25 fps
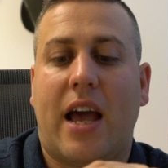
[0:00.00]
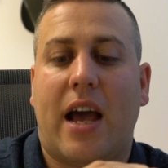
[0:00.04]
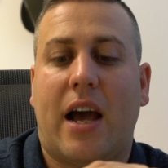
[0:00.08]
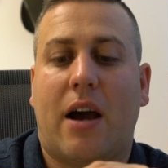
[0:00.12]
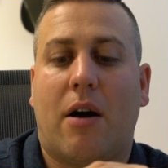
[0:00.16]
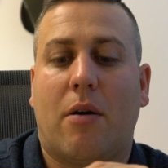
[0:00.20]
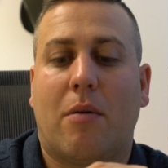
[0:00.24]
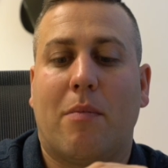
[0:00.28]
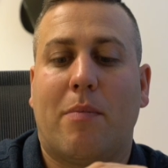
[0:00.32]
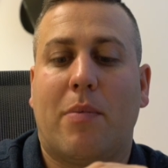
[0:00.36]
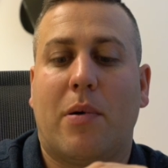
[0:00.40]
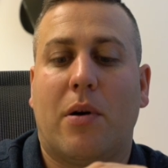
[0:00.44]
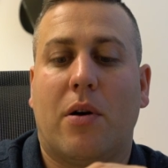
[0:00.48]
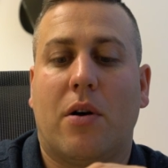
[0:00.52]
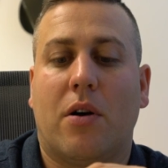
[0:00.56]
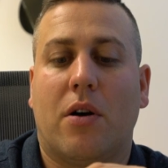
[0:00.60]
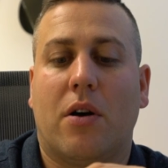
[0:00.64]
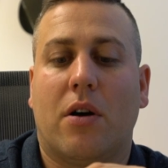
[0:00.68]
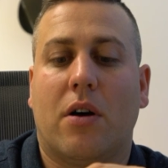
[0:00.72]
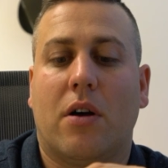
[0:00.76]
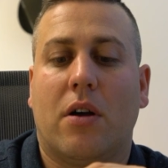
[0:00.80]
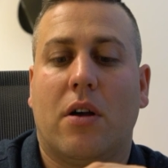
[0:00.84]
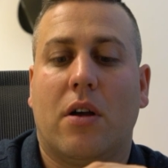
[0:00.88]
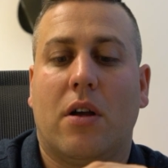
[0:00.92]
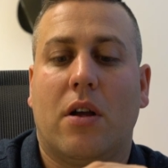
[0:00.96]

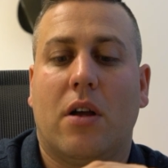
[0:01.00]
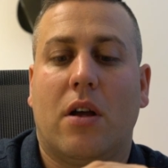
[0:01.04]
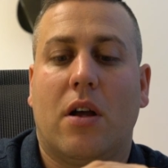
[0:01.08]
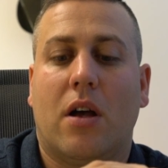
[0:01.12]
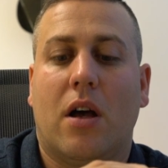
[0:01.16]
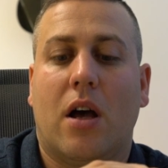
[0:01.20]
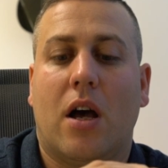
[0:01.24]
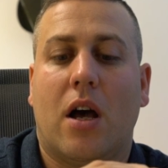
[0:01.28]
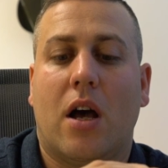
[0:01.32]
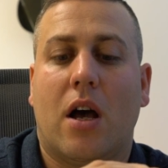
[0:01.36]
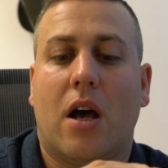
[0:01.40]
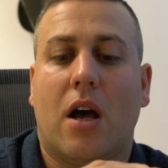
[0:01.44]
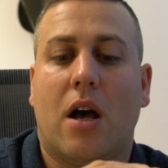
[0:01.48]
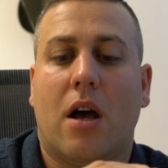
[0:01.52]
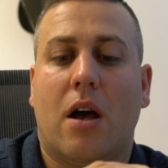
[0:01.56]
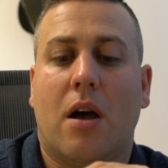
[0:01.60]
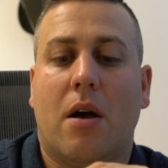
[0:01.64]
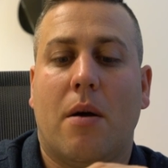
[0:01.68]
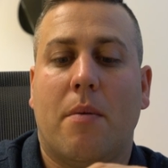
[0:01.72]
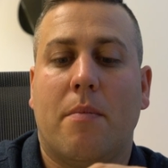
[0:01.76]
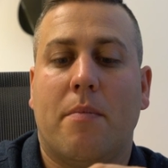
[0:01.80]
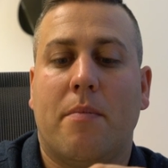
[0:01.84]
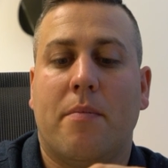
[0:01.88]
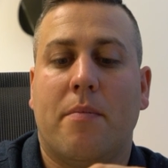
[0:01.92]
output at